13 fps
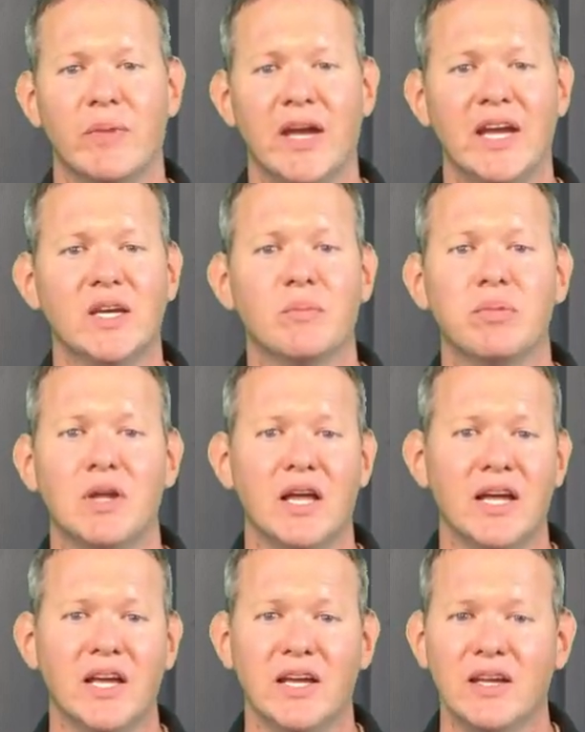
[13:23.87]
the band to
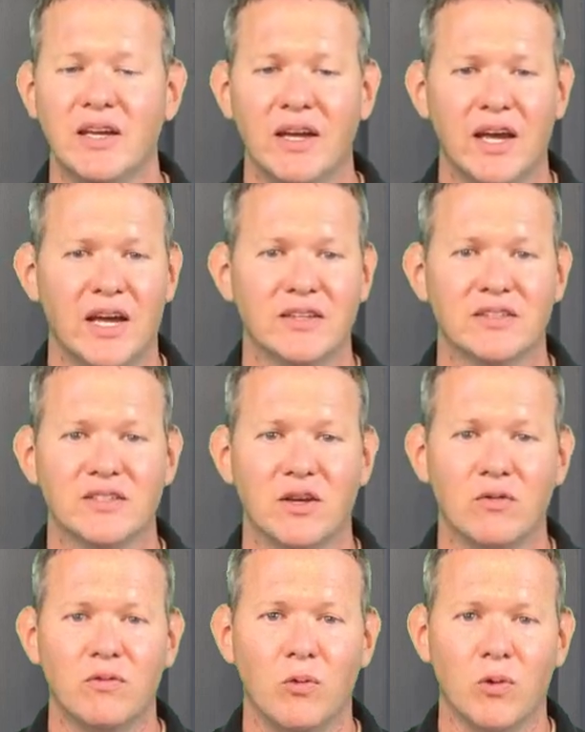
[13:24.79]
play, and
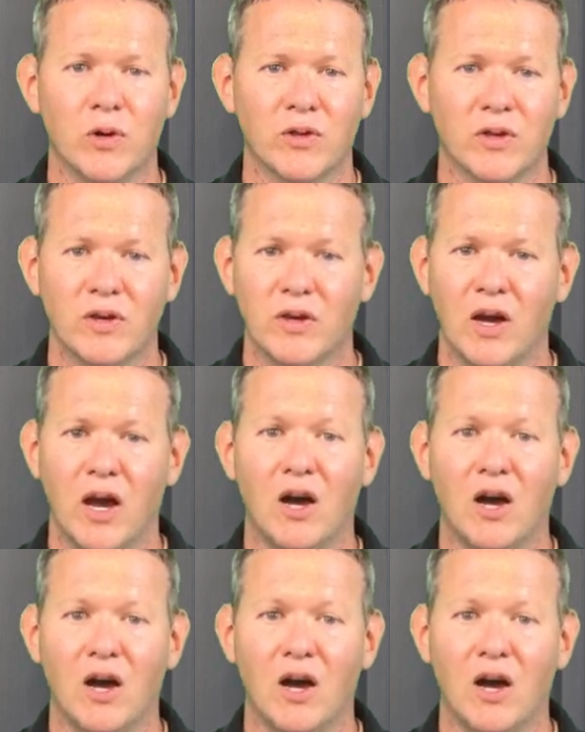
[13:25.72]
so forth.